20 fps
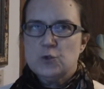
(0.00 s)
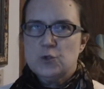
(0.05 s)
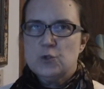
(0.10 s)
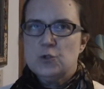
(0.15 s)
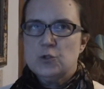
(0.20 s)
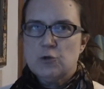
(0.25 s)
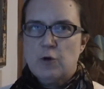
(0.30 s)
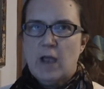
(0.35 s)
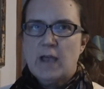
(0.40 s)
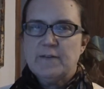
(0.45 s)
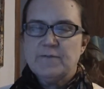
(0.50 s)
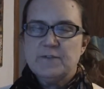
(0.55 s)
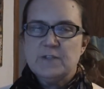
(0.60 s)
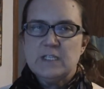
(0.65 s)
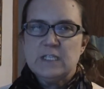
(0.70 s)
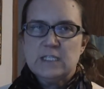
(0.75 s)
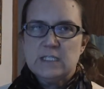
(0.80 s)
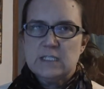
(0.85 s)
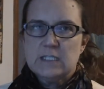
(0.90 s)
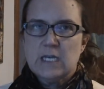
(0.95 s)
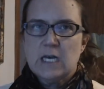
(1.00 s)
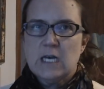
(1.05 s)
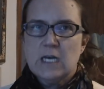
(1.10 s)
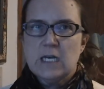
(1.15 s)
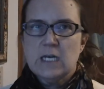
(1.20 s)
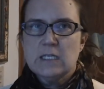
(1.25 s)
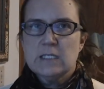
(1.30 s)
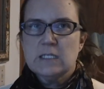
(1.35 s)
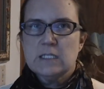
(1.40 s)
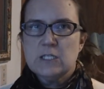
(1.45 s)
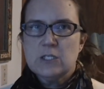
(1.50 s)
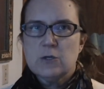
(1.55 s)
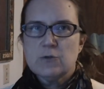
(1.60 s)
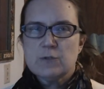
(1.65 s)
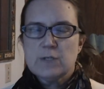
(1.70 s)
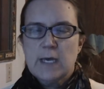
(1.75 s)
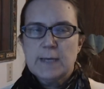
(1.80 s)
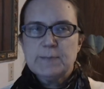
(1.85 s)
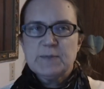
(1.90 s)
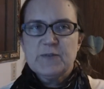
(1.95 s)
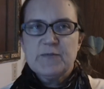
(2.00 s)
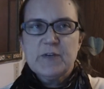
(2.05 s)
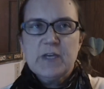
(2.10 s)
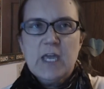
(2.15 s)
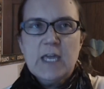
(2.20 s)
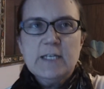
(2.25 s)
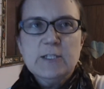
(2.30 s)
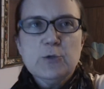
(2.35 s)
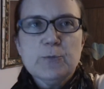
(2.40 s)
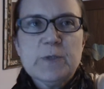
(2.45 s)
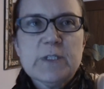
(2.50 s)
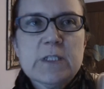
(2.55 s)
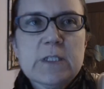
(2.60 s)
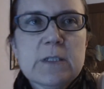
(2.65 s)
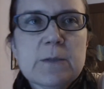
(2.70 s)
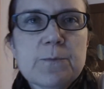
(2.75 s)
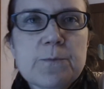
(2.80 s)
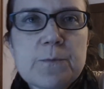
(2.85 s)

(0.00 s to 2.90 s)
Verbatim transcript: to drive these, uh, you know, types of engagements.